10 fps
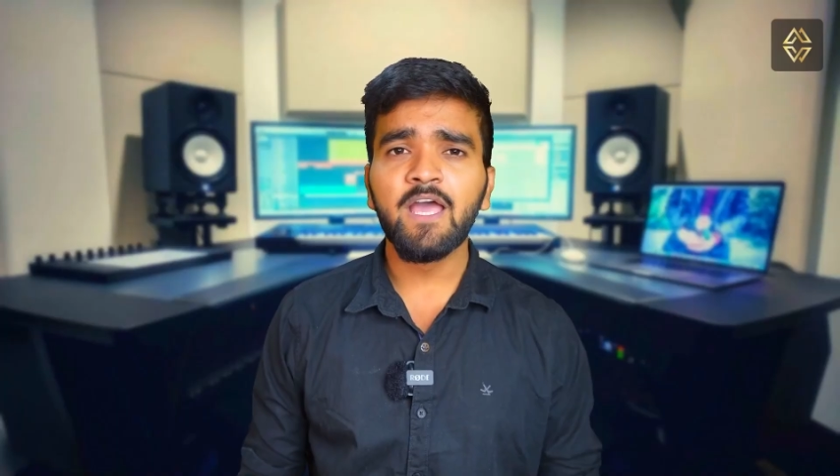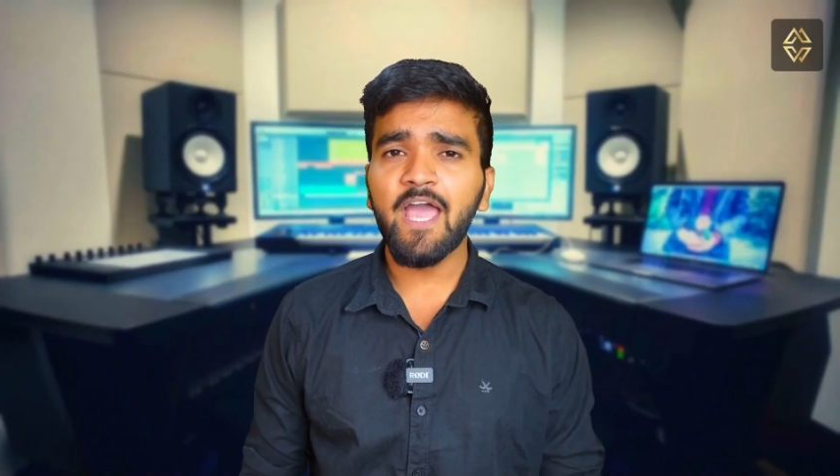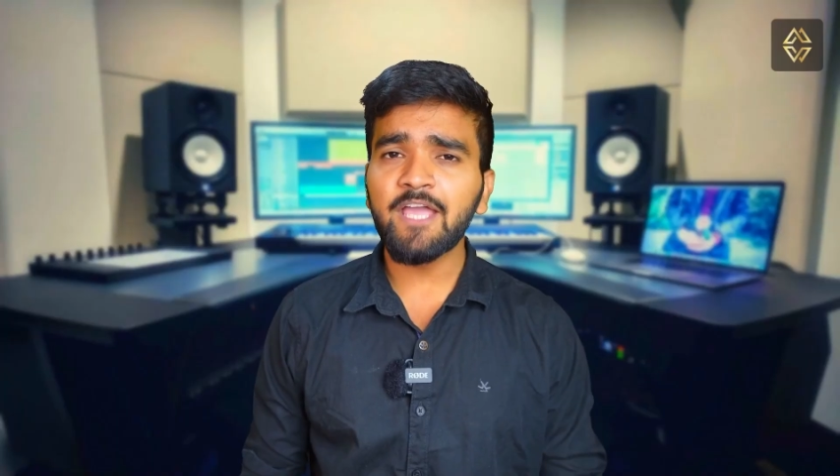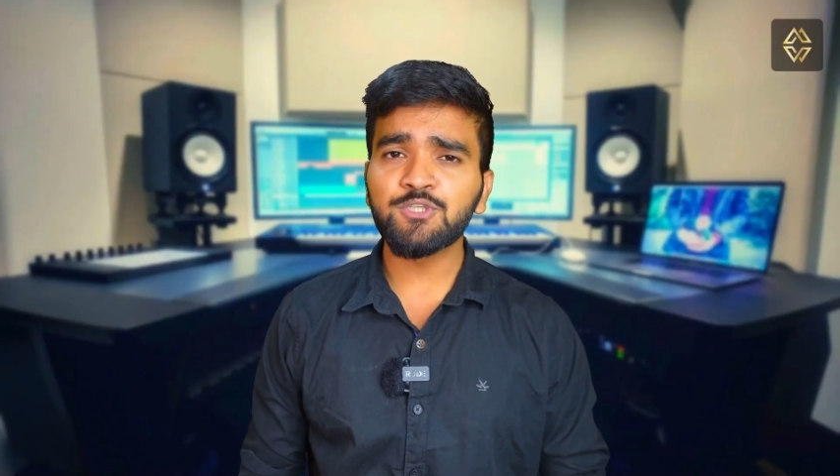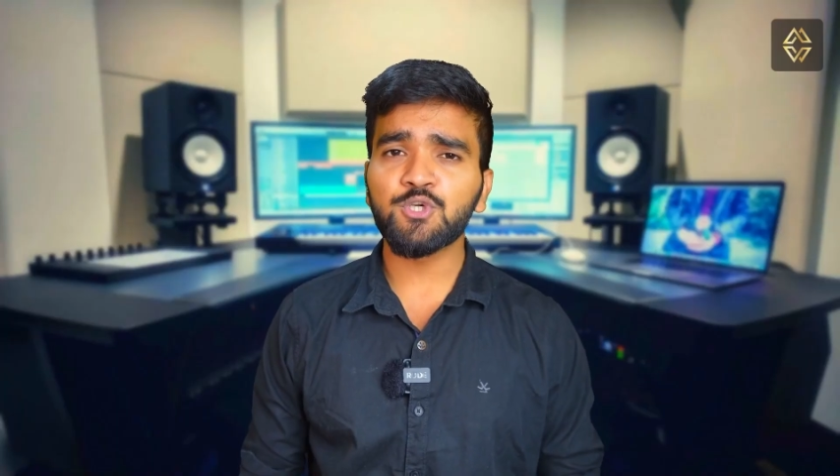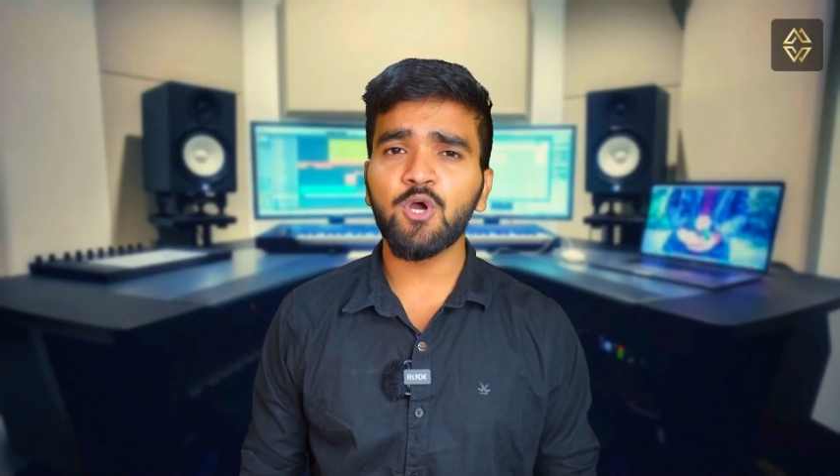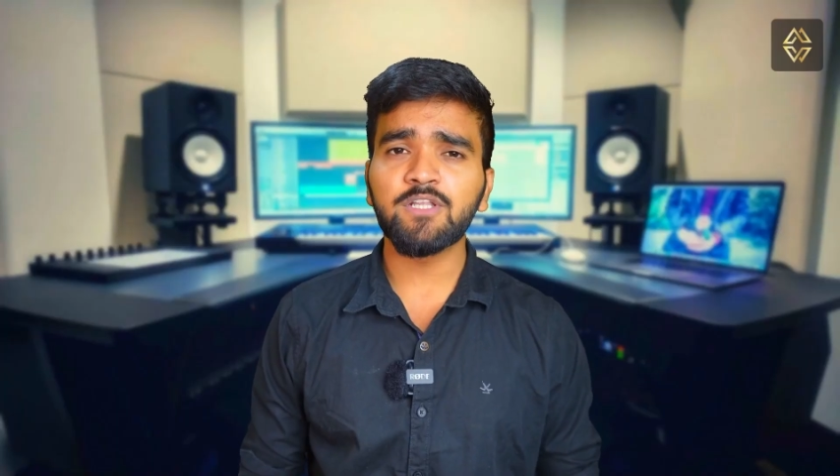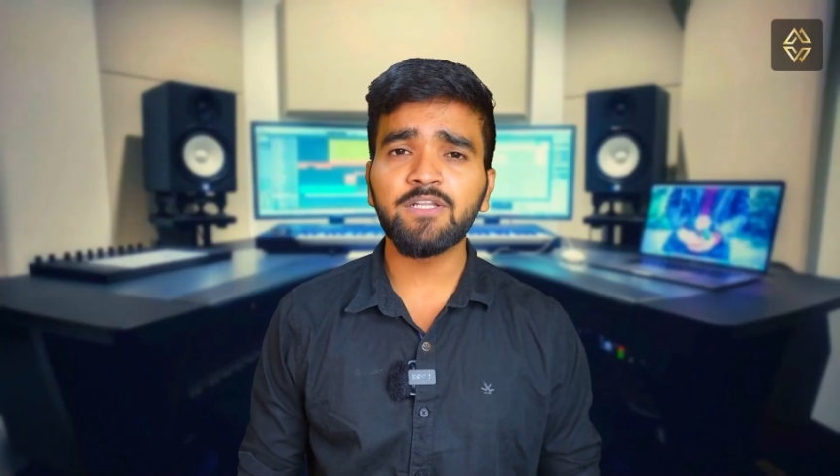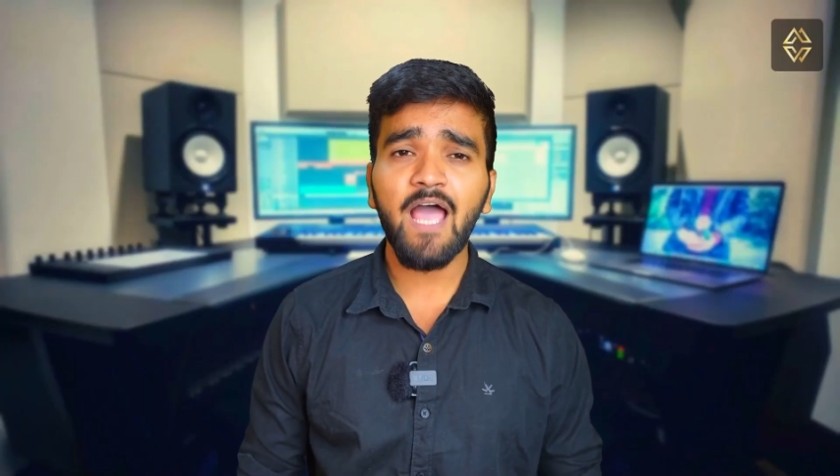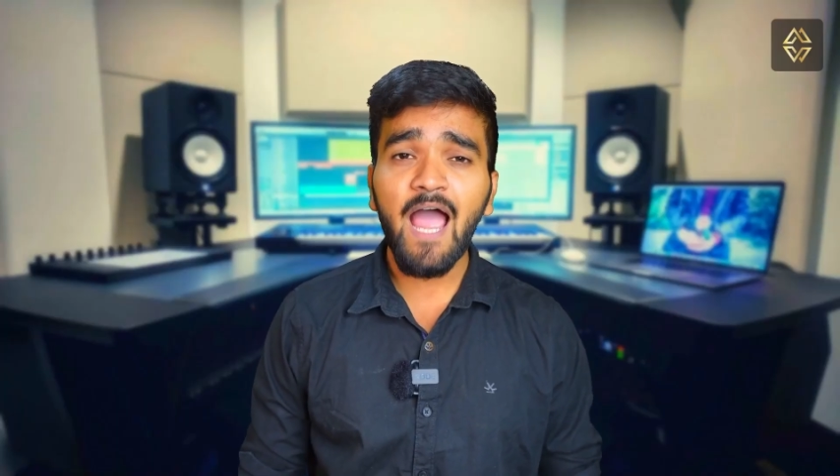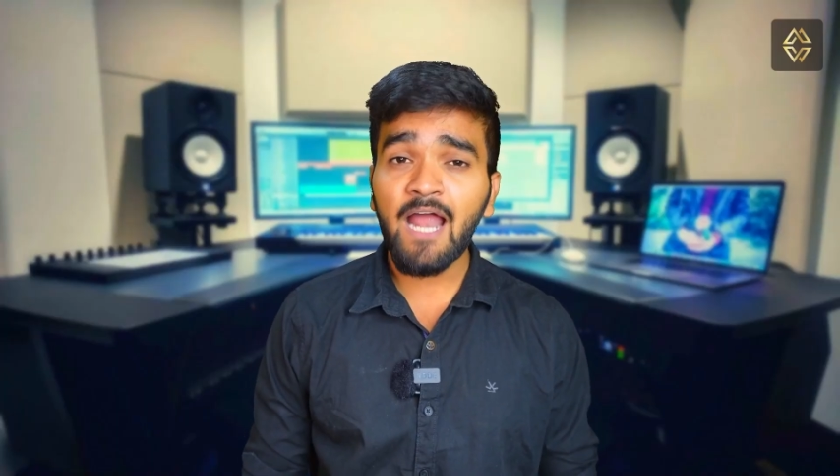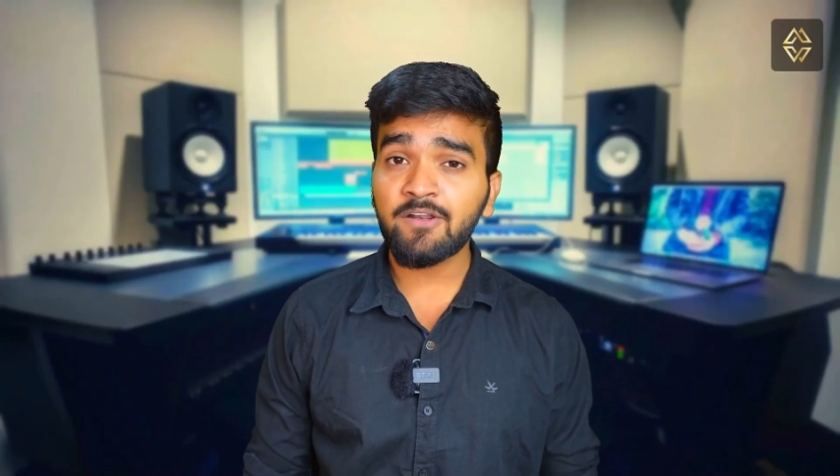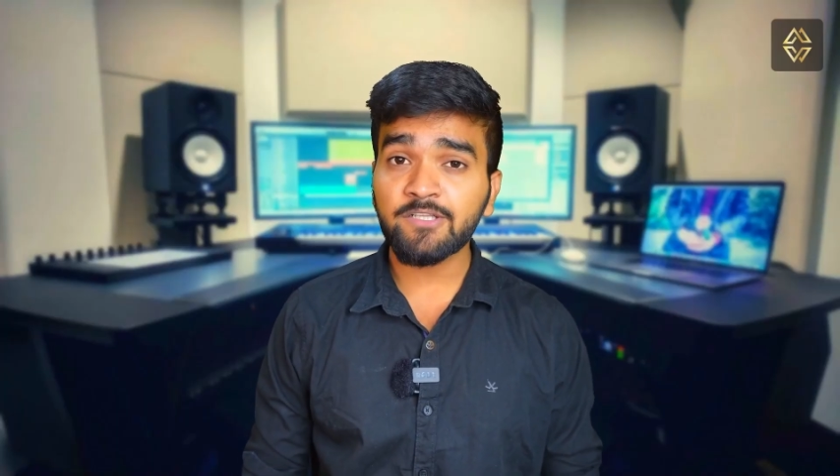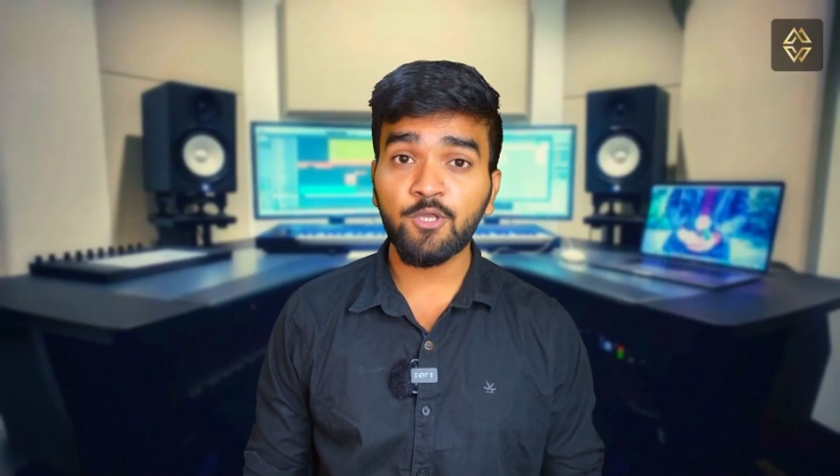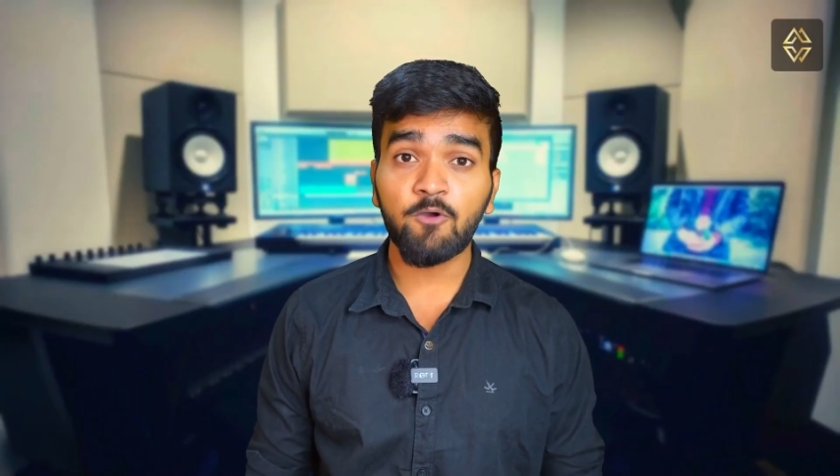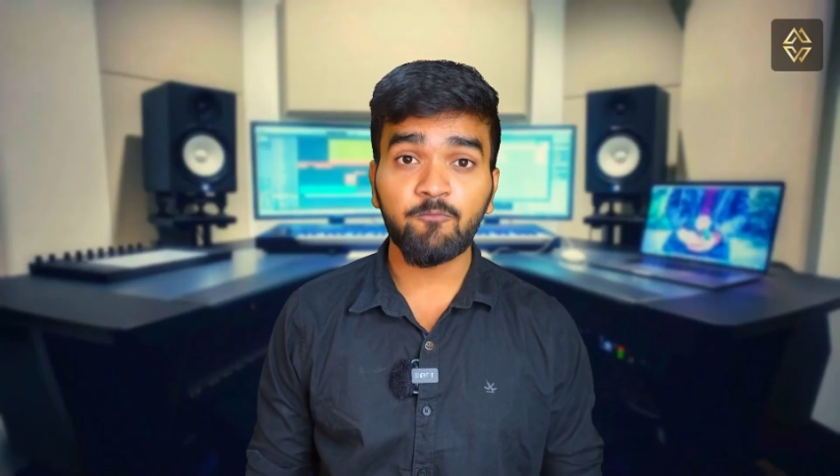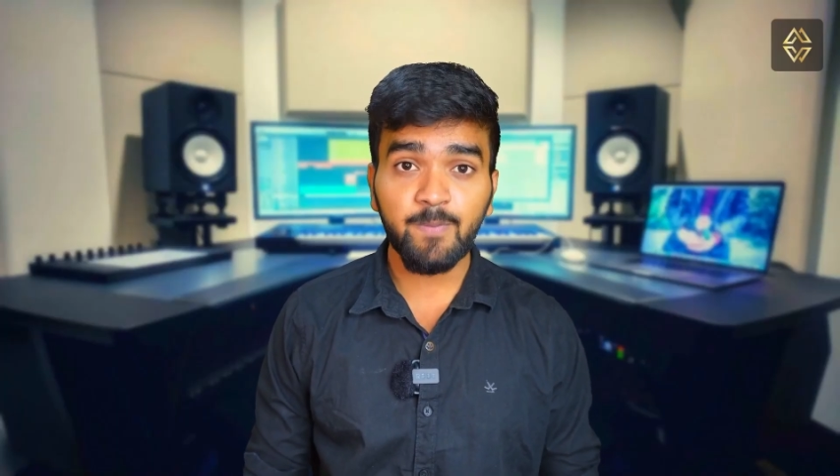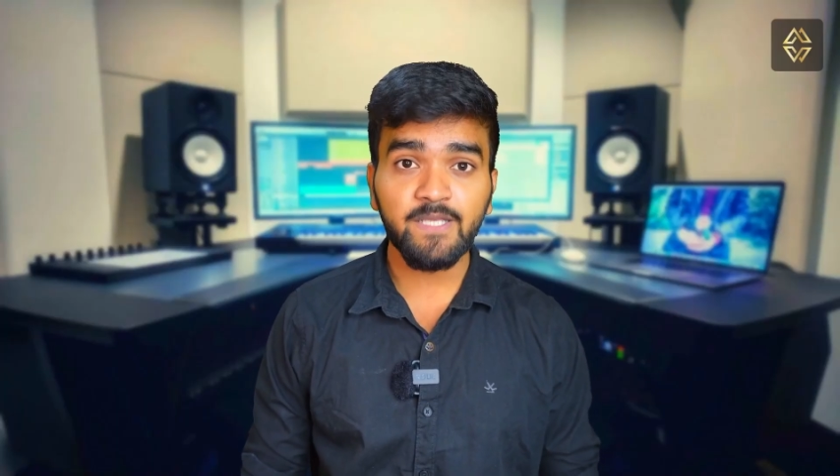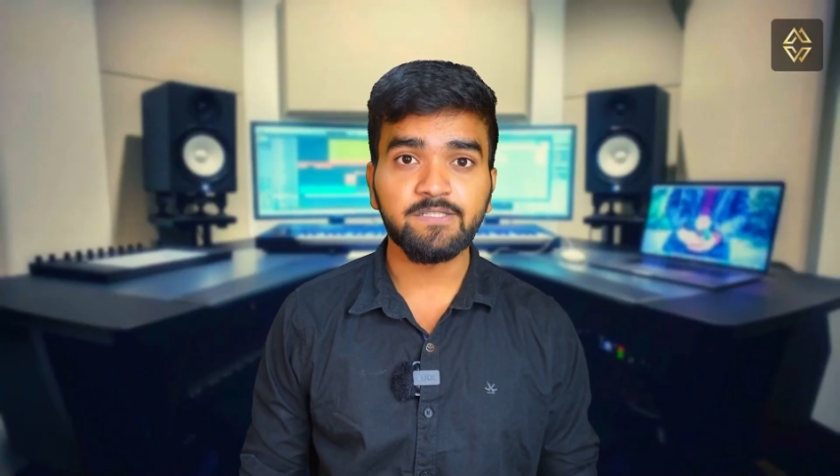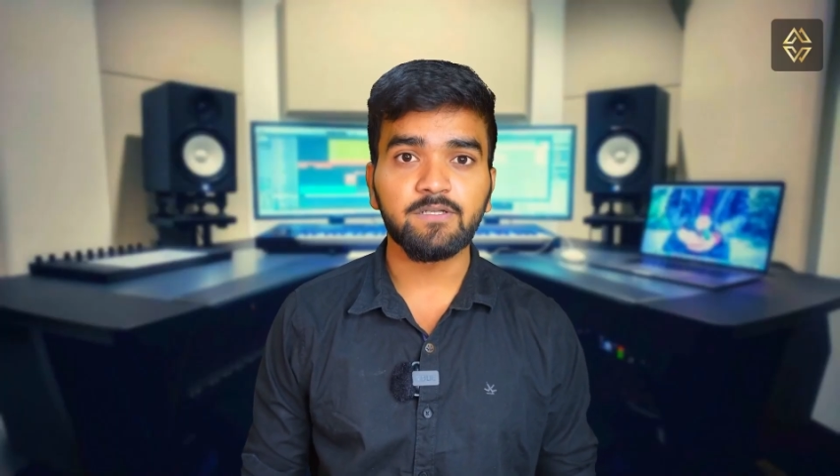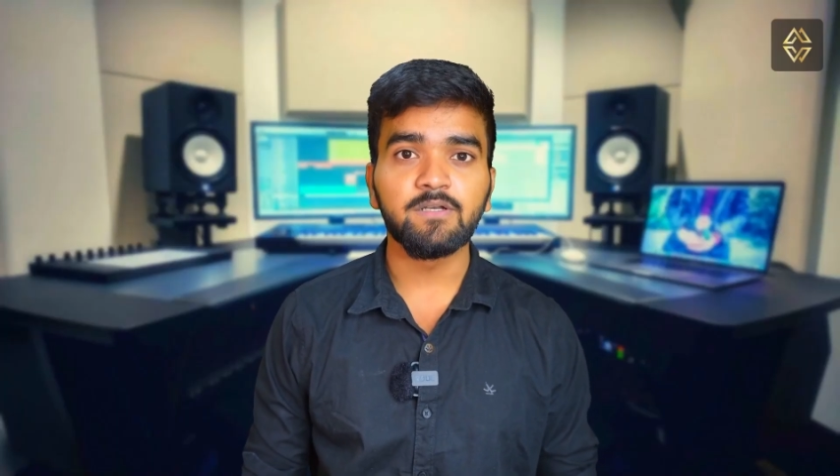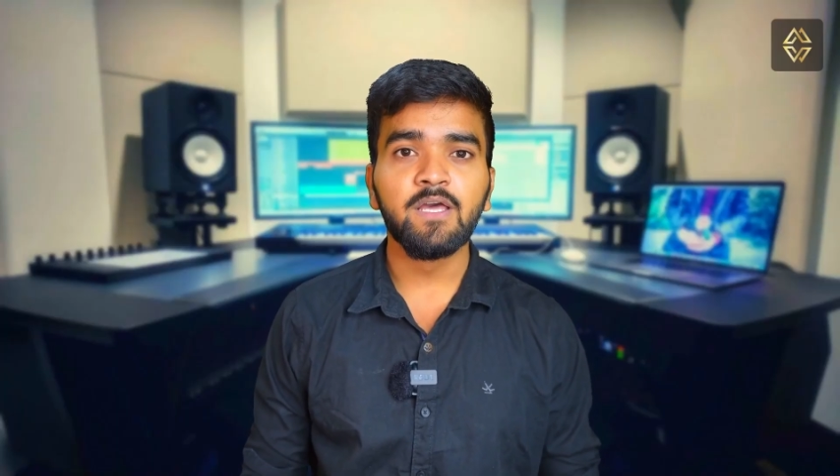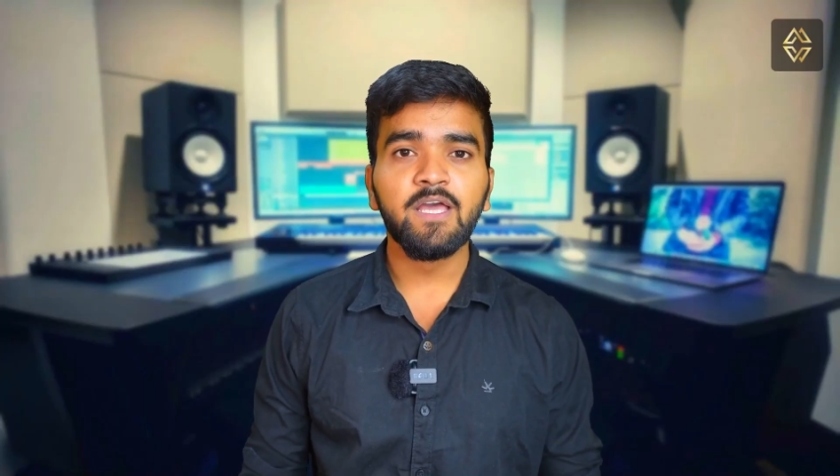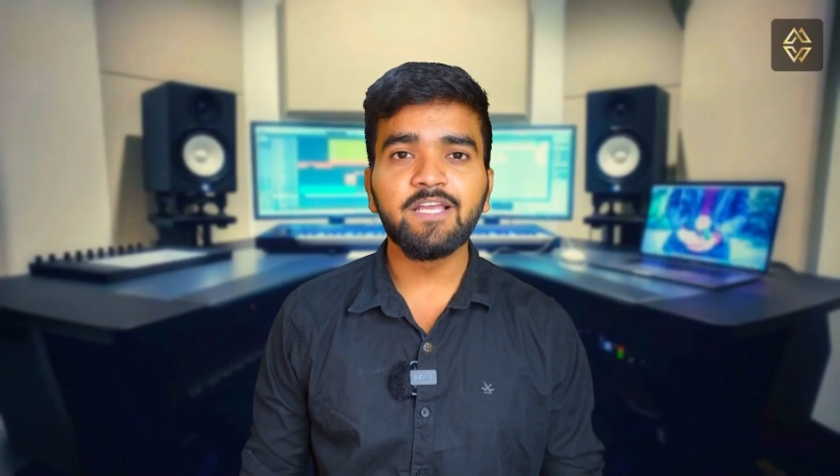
Ensure that the address you have pasted